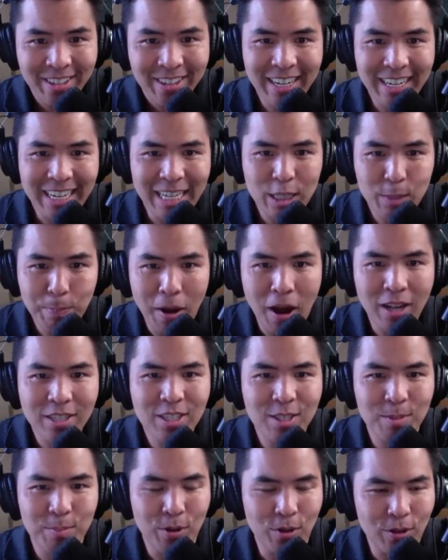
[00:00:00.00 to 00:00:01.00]
It's
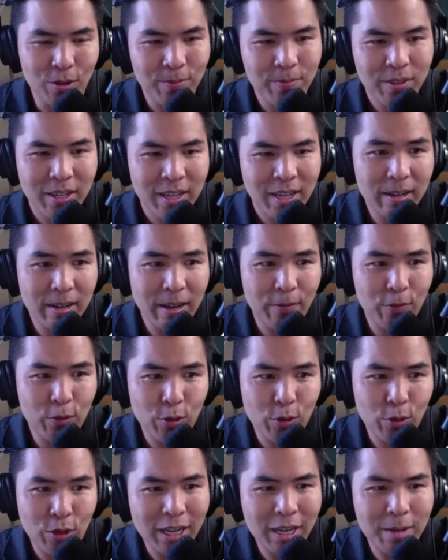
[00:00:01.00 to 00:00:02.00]
possible if you
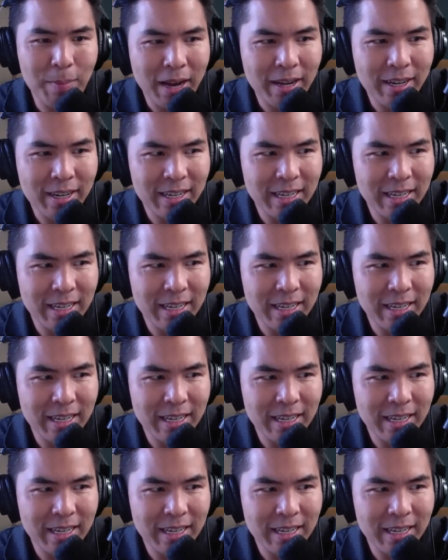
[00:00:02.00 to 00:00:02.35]
think about it,